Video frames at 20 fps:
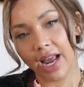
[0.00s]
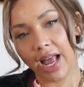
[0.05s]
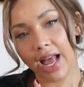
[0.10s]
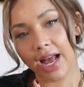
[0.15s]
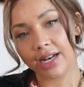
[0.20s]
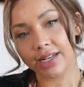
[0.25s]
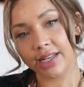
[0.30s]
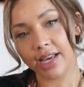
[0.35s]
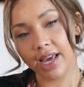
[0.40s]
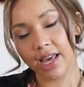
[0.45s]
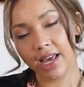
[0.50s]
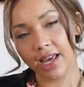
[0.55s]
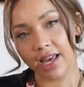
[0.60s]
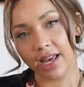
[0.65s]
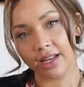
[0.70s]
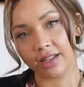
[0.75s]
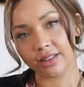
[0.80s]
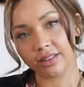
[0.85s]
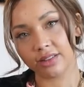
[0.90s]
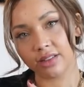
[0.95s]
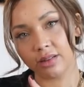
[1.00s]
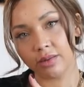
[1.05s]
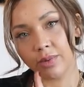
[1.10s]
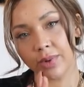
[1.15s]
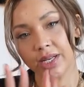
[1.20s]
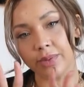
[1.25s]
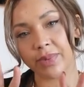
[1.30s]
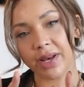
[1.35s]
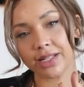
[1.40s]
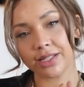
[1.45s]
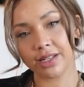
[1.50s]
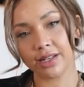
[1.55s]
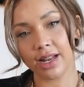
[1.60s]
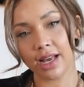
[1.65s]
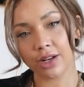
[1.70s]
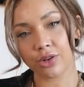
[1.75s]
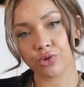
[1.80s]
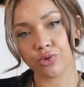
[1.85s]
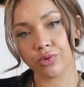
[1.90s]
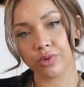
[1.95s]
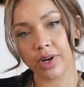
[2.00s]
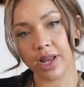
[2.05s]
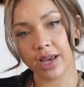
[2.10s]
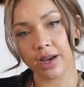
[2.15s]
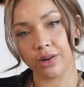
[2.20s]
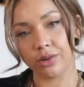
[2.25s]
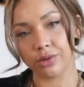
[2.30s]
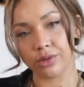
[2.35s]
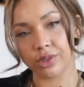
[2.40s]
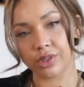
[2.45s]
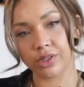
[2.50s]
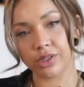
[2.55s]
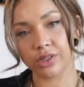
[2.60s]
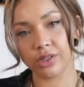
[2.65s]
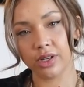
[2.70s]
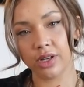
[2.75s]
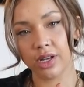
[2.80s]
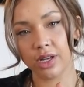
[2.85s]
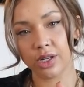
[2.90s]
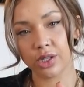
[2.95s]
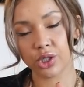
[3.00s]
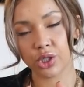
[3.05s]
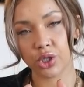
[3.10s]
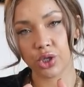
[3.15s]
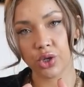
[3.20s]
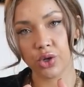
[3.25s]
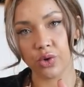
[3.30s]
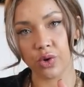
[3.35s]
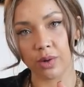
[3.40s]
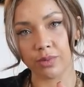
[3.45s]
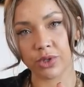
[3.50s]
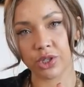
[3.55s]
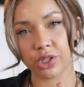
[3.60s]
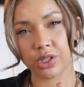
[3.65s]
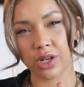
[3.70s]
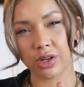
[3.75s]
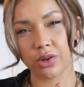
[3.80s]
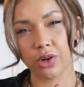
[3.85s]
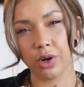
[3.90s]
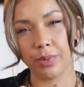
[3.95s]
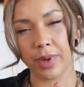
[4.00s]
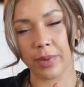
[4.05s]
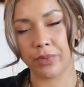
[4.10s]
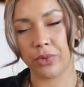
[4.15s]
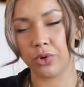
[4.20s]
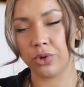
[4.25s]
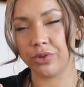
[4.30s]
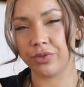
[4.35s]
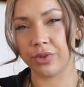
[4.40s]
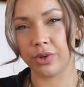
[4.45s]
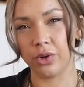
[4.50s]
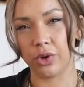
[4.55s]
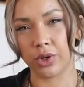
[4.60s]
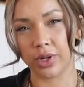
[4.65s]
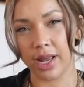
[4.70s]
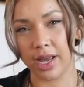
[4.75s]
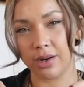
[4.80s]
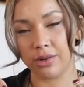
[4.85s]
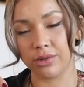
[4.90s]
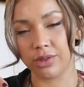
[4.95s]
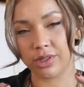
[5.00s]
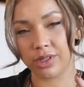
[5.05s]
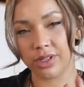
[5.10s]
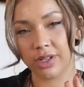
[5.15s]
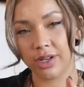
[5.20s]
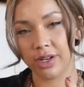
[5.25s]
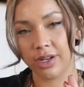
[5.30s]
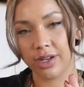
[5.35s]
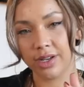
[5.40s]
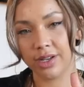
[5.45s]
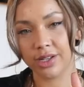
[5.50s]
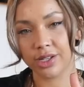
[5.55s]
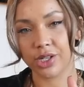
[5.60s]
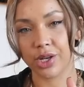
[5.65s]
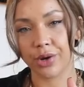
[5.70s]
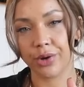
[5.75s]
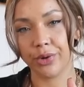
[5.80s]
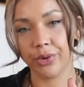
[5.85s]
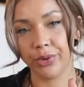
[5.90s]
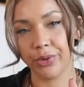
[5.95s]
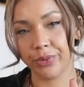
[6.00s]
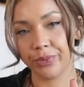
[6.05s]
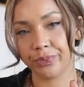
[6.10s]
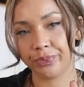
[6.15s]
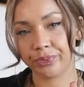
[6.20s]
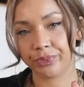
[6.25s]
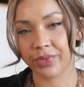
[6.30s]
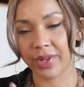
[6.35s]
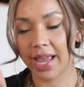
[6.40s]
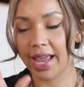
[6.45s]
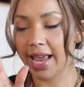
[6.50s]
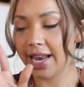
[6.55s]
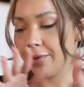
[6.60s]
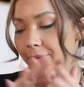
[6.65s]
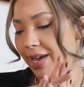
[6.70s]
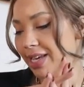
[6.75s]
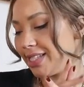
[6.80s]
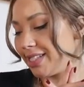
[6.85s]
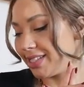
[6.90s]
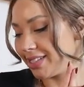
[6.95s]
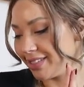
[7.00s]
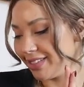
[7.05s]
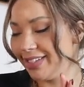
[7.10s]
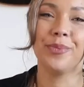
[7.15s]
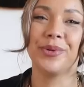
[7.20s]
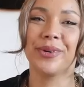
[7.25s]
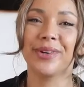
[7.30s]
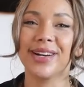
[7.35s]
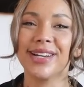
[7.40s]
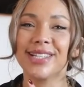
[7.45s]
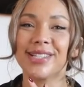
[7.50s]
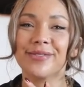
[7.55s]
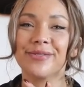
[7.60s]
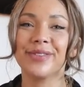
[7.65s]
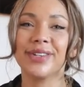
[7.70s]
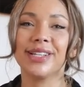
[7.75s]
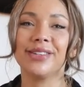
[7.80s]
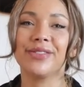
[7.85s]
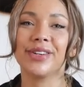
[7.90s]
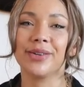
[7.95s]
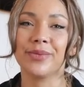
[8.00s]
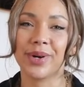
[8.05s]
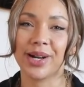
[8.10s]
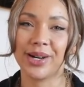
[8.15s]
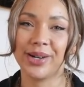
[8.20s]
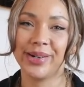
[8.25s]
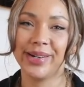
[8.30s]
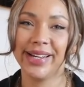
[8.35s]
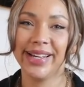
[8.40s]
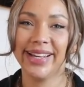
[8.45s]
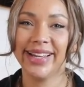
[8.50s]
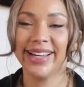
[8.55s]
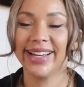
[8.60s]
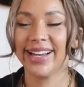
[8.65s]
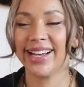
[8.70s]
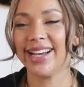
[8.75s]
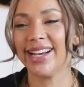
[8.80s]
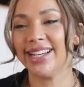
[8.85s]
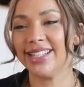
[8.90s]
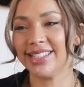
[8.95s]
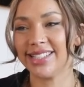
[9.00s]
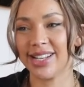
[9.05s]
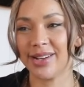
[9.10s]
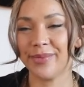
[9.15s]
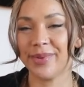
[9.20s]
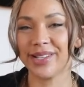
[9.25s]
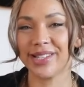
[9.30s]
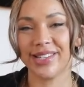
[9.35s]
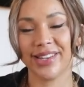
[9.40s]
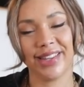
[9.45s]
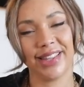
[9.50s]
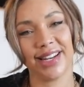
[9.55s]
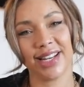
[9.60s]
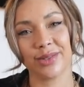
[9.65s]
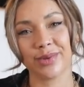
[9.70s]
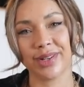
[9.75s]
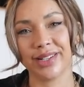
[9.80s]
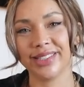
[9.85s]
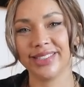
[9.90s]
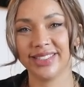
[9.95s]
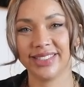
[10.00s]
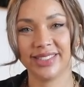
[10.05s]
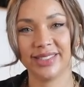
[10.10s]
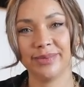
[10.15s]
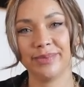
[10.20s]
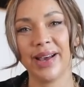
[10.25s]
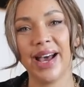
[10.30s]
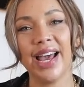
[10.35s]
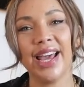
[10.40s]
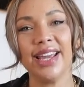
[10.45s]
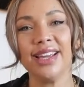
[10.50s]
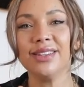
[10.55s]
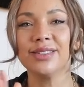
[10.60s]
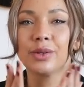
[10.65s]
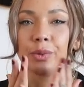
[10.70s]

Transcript: And yeah, I went back to natural nails too. I got a bit bored of the long nails. So anyways, hope you guys are really, really well, and I'll see you in the next one. Bye.